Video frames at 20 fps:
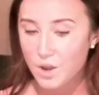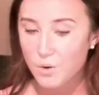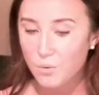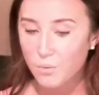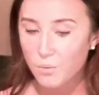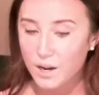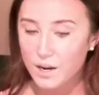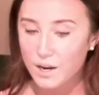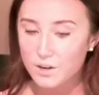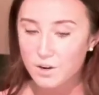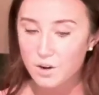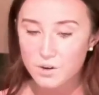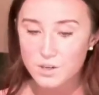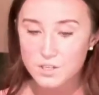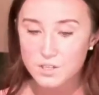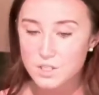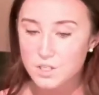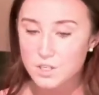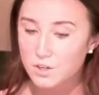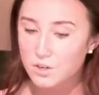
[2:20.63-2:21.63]
when I
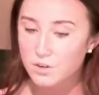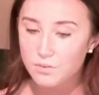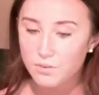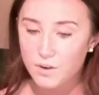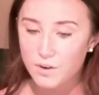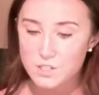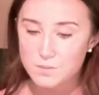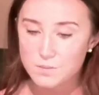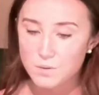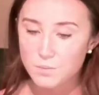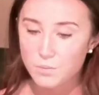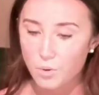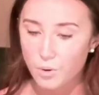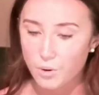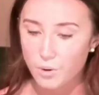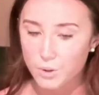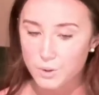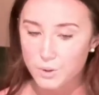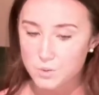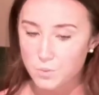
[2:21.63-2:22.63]
noticed the new freshman
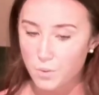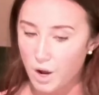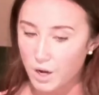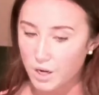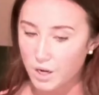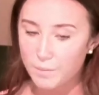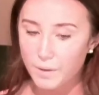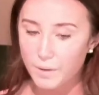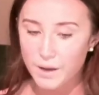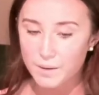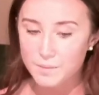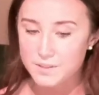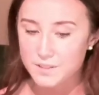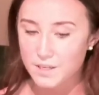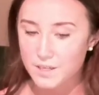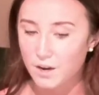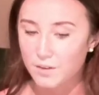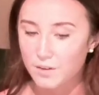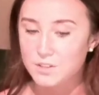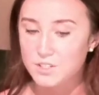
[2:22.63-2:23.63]
boy who was walking by
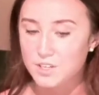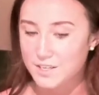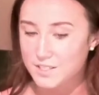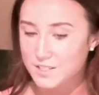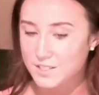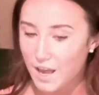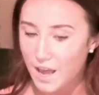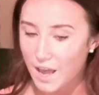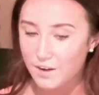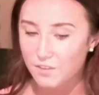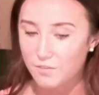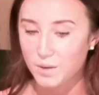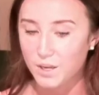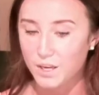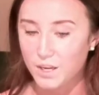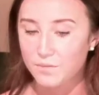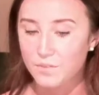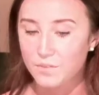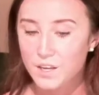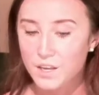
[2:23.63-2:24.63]
himself just ahead of
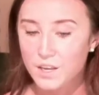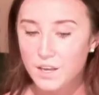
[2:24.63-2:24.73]
me